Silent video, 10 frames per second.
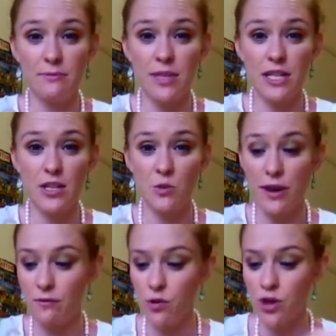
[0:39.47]
this to
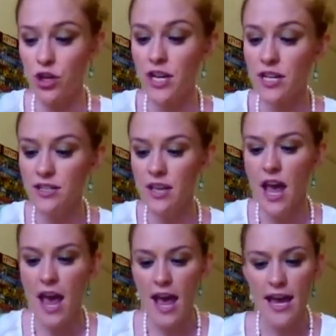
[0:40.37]
wear for New Year's,
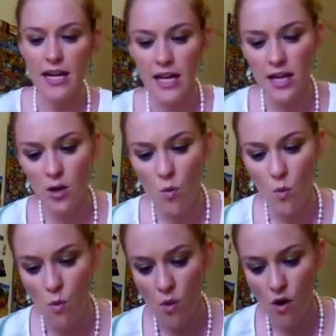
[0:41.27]
and it
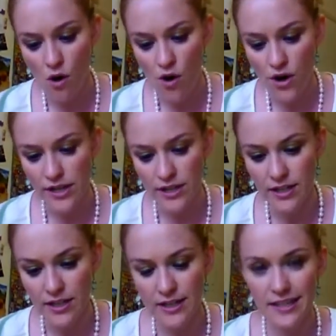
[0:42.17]

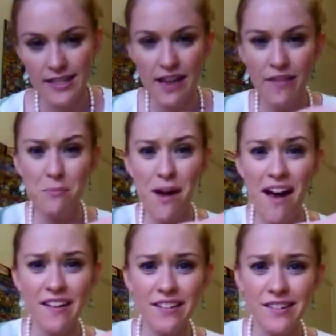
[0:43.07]
was $7.
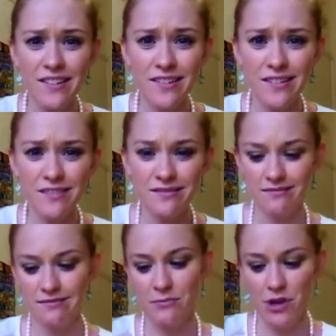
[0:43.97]

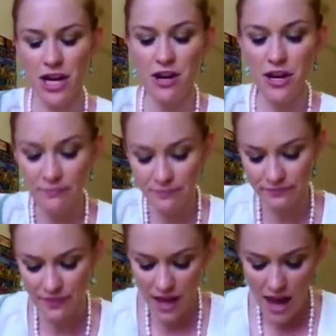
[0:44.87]
Pretty good.
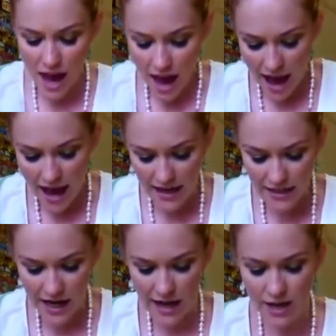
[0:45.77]

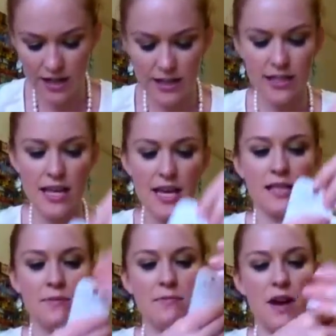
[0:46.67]
And I got
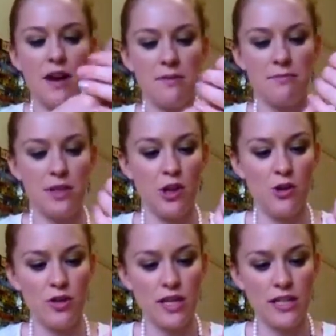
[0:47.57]
these
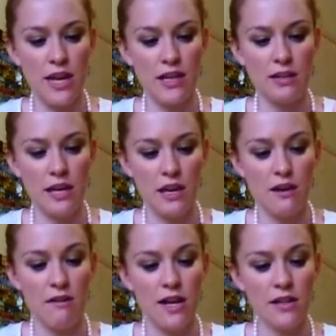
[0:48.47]
long dangly
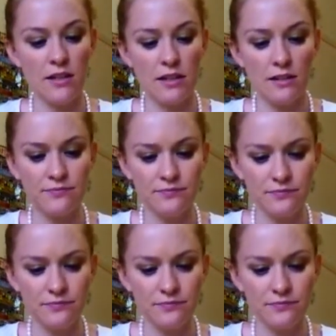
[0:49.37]
earrings.